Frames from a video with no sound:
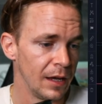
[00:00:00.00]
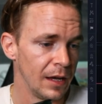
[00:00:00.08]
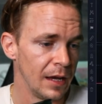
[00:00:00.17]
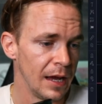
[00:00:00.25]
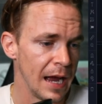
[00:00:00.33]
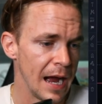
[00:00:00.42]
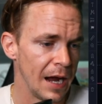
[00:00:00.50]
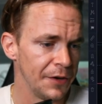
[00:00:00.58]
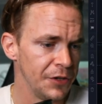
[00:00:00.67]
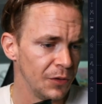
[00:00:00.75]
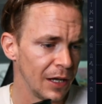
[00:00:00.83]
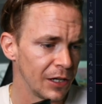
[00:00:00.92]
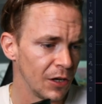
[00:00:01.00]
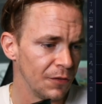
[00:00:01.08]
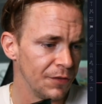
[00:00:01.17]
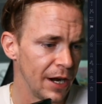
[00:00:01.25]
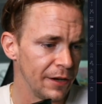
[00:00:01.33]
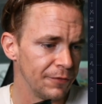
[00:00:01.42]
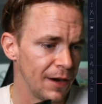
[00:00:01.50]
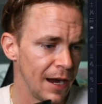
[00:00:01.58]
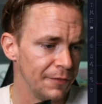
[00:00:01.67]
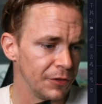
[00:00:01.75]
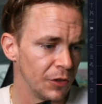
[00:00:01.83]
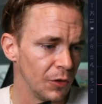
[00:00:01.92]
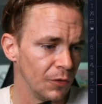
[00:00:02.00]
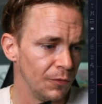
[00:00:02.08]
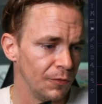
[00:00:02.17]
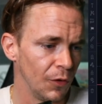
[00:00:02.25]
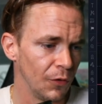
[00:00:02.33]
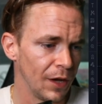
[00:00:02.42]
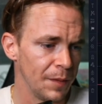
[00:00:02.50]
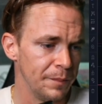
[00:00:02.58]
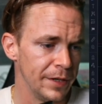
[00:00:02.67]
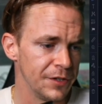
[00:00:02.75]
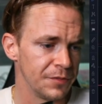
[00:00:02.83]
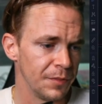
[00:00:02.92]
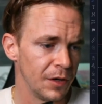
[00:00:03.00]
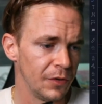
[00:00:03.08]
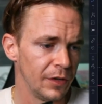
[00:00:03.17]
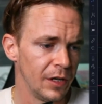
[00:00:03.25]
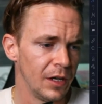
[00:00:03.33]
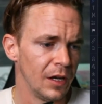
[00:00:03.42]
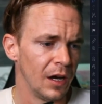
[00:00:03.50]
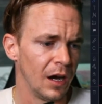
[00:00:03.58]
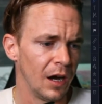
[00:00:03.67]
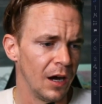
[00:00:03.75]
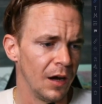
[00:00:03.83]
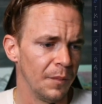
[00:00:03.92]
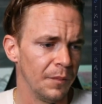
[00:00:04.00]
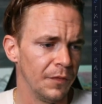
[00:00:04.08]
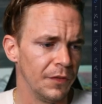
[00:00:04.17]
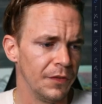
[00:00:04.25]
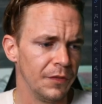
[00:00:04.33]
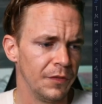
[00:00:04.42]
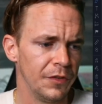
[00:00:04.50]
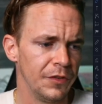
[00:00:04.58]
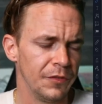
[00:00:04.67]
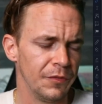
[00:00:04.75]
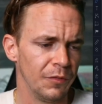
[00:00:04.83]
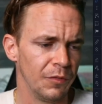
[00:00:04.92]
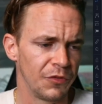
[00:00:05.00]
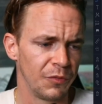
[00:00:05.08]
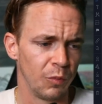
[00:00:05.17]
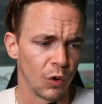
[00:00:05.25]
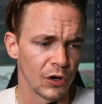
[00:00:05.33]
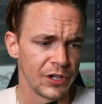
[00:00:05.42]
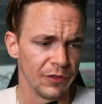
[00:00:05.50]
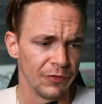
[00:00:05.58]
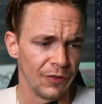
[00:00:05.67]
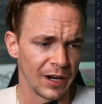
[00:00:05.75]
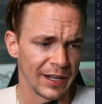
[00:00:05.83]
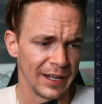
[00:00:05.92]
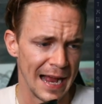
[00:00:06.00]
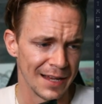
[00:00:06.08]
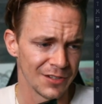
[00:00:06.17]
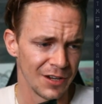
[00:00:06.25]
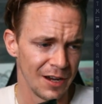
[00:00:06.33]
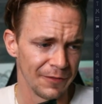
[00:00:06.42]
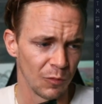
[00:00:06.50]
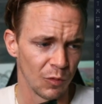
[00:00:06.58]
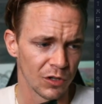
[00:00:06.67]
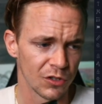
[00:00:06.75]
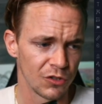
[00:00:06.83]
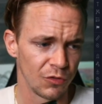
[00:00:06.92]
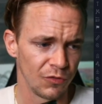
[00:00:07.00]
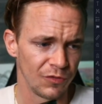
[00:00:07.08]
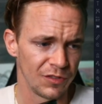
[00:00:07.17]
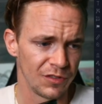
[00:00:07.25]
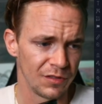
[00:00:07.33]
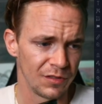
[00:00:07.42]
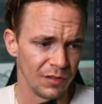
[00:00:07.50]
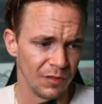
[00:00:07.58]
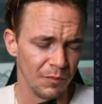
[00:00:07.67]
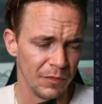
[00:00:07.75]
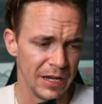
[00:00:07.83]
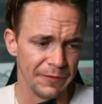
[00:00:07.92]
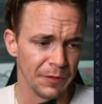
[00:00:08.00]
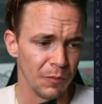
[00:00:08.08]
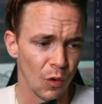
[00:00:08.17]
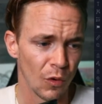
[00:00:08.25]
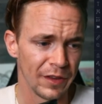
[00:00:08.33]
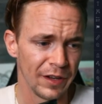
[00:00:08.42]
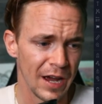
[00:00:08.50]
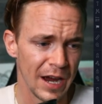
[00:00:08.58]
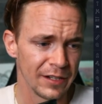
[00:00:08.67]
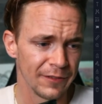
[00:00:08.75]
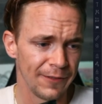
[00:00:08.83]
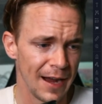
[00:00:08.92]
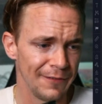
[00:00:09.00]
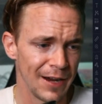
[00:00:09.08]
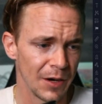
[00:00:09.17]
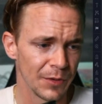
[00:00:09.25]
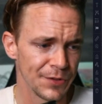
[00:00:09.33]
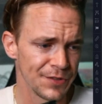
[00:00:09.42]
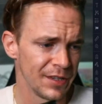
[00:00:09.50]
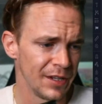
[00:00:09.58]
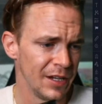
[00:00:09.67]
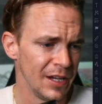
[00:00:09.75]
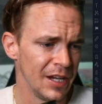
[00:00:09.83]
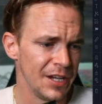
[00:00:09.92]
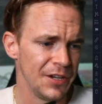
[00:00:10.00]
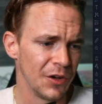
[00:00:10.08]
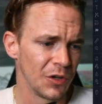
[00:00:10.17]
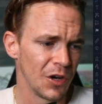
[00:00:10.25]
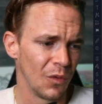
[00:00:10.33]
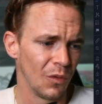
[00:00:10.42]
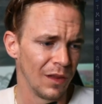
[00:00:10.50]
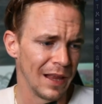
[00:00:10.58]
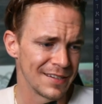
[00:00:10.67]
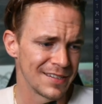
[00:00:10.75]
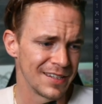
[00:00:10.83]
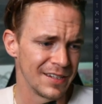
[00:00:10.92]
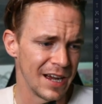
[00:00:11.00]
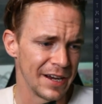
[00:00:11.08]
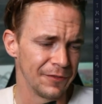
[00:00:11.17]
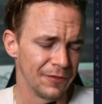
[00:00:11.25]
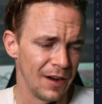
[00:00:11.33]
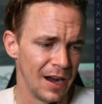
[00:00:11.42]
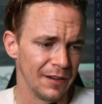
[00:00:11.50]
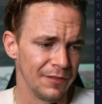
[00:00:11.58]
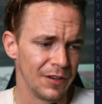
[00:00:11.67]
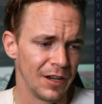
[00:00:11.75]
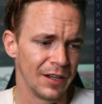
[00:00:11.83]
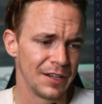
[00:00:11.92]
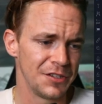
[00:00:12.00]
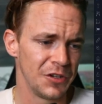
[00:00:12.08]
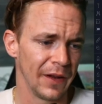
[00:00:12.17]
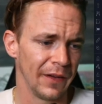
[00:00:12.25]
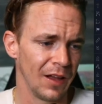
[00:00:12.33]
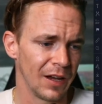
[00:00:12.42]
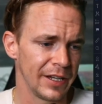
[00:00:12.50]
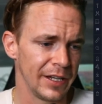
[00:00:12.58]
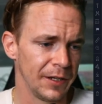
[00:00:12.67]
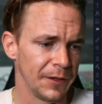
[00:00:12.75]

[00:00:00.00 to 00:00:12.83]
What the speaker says: How do you let go of 9 to 5 and go full-time beach mode? Work your fucking ass off and work even more than 9 to 5 hours. You don't go less than 9 to 5 unless you got lucky.